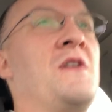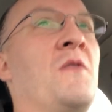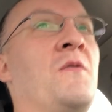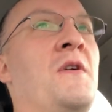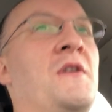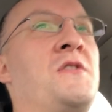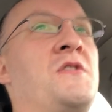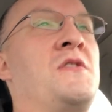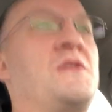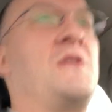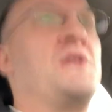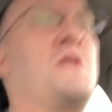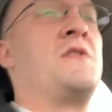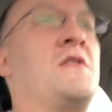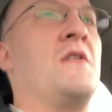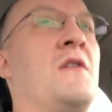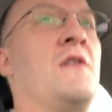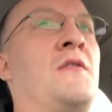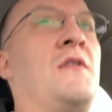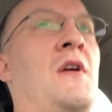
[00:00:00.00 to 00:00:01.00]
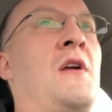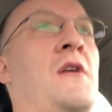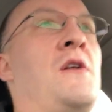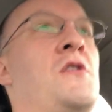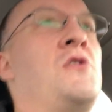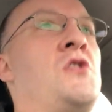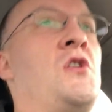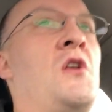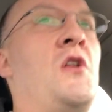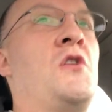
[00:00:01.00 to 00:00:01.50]
a rich dessert that
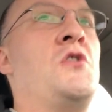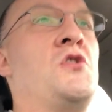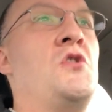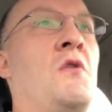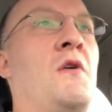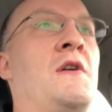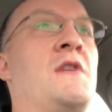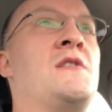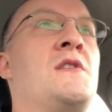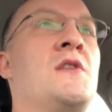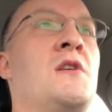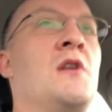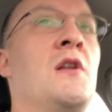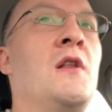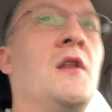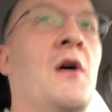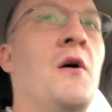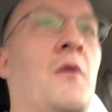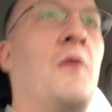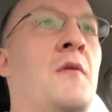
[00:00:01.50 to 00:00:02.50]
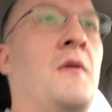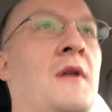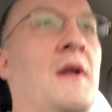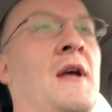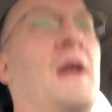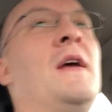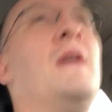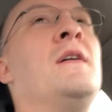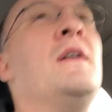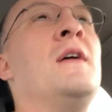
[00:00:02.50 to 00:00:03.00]
you should enjoy
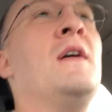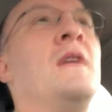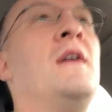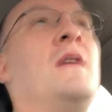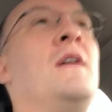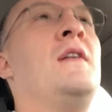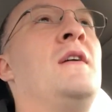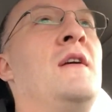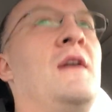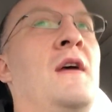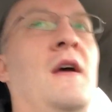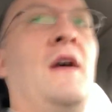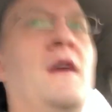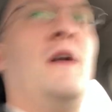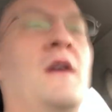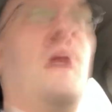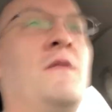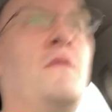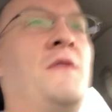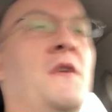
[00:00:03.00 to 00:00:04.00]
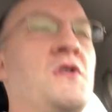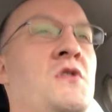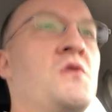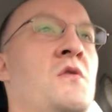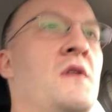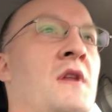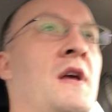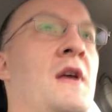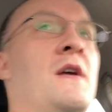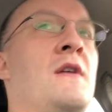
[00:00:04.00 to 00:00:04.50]
slowly,
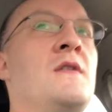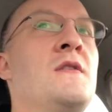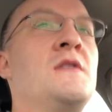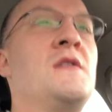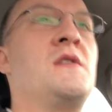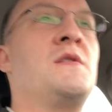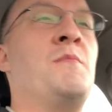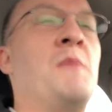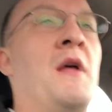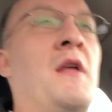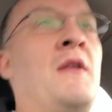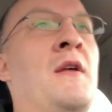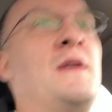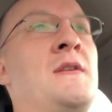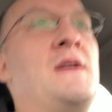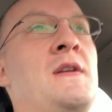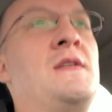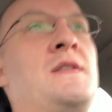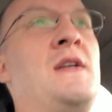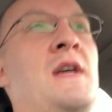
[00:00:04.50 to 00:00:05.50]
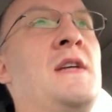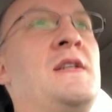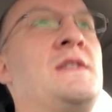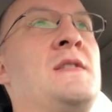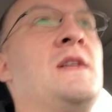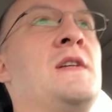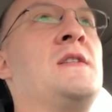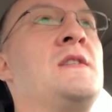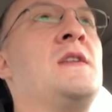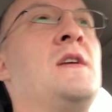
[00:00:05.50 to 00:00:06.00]
visually, smell it,
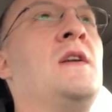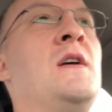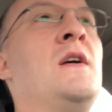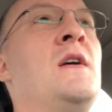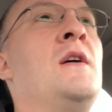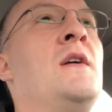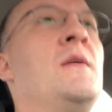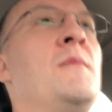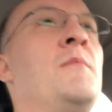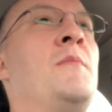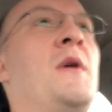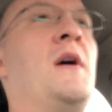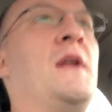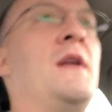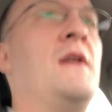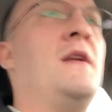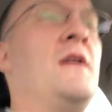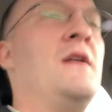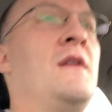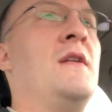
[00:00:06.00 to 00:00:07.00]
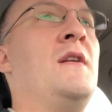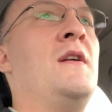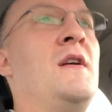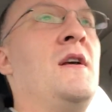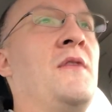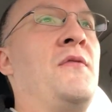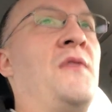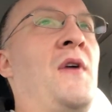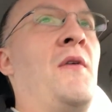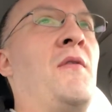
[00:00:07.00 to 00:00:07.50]
taste it, but
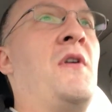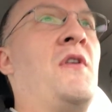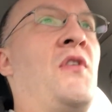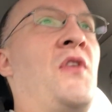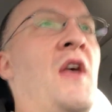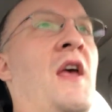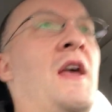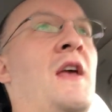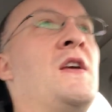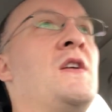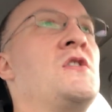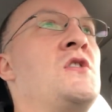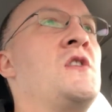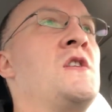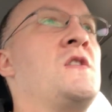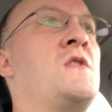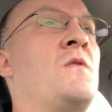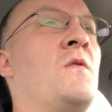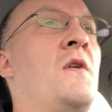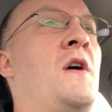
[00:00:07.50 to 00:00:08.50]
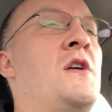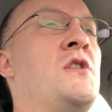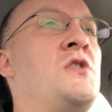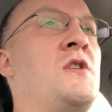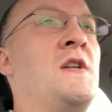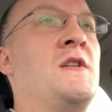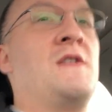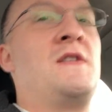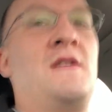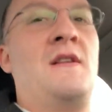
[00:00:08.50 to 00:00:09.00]
if everything is just
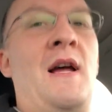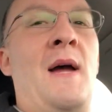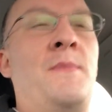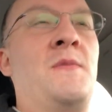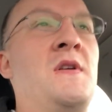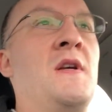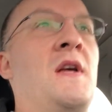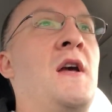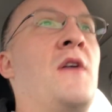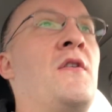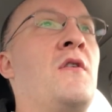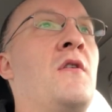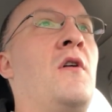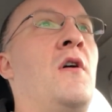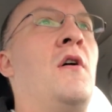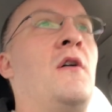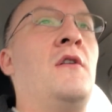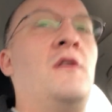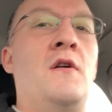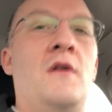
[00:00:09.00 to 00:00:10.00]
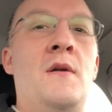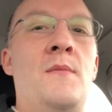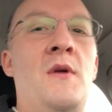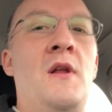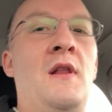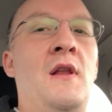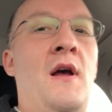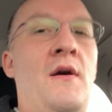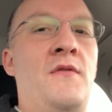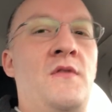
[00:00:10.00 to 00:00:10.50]
rushed and slapped together, all you're going to
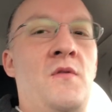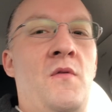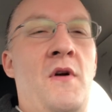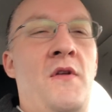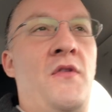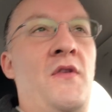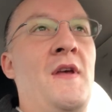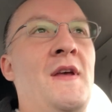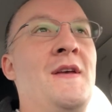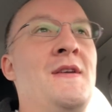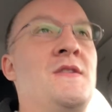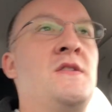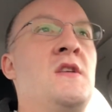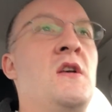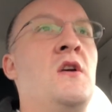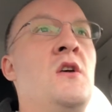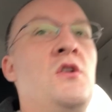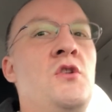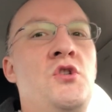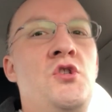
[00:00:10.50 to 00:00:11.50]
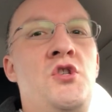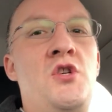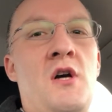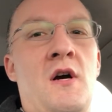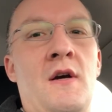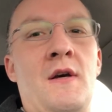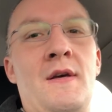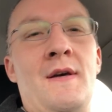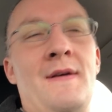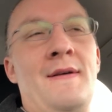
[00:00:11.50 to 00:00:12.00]
be left with is
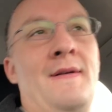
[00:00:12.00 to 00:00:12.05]
junk.